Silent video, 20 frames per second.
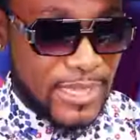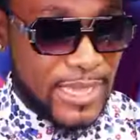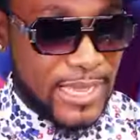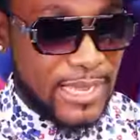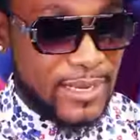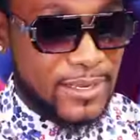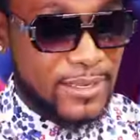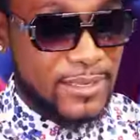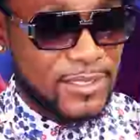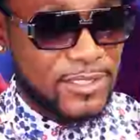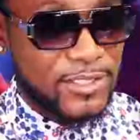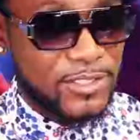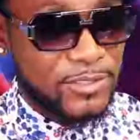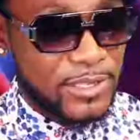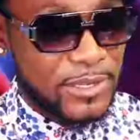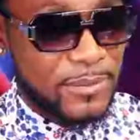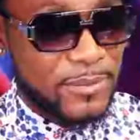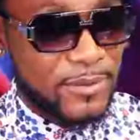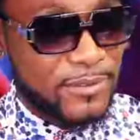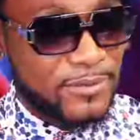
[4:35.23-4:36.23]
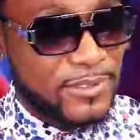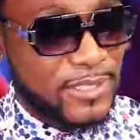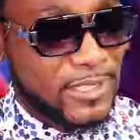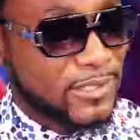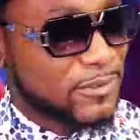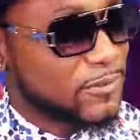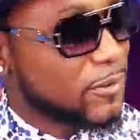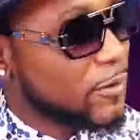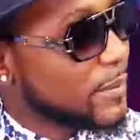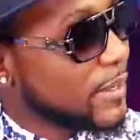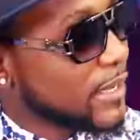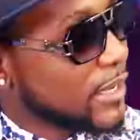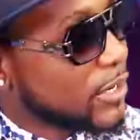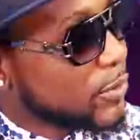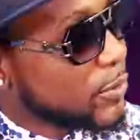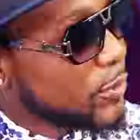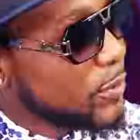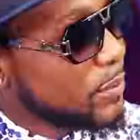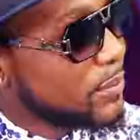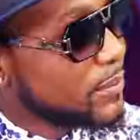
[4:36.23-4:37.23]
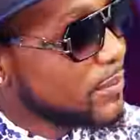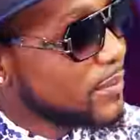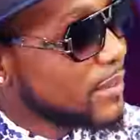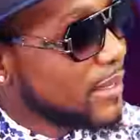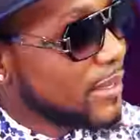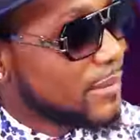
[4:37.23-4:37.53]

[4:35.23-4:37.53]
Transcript: I had this dream of just forming a group.